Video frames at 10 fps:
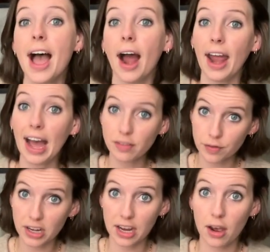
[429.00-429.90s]
I have a
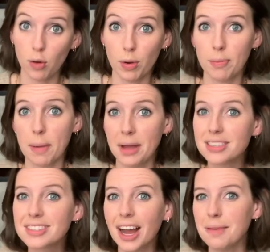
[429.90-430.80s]
video with my
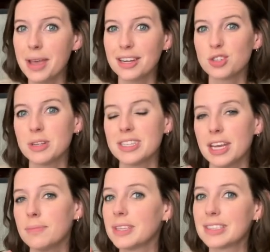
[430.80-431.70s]
best time management
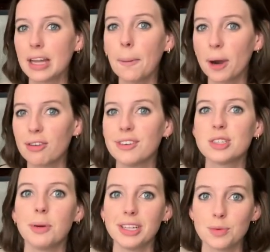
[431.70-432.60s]
tips. It's not
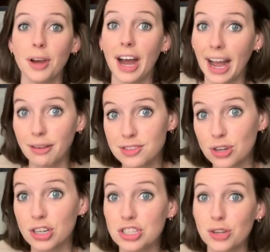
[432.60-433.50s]
perfect, but it's what I've
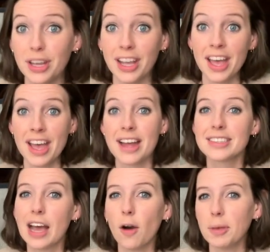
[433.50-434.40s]
started doing
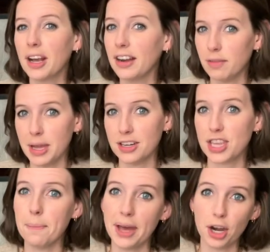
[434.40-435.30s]
to help me kind of manage
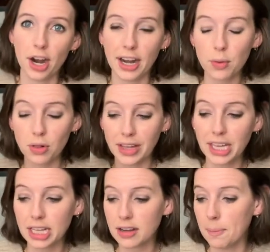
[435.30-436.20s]
that better. And I will
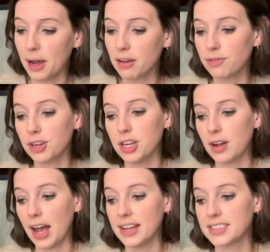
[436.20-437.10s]
link it above for you
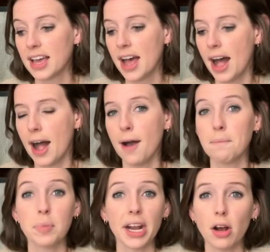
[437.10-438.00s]
guys.
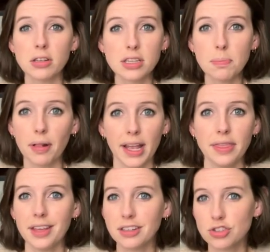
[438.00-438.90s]
But I also
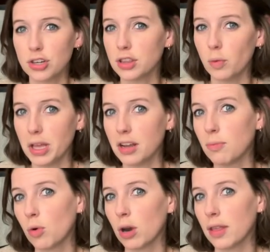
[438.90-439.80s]
plan things during the week
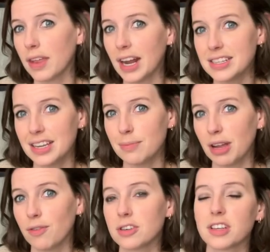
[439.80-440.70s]
more than I did my
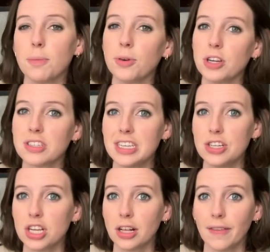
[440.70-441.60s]
first couple years
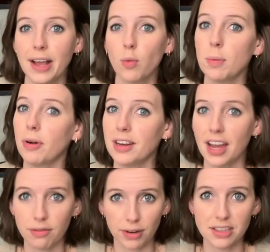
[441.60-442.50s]
teaching. Like we plan to
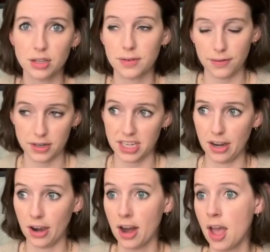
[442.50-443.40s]
have friends over for
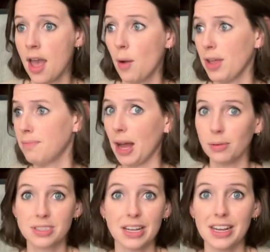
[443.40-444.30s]
dinner. We have
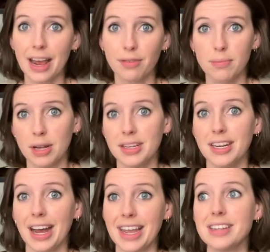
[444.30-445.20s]
Bible study every Monday
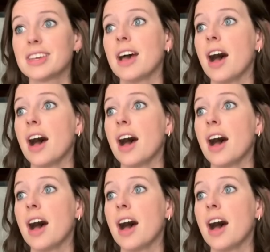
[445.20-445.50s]
night.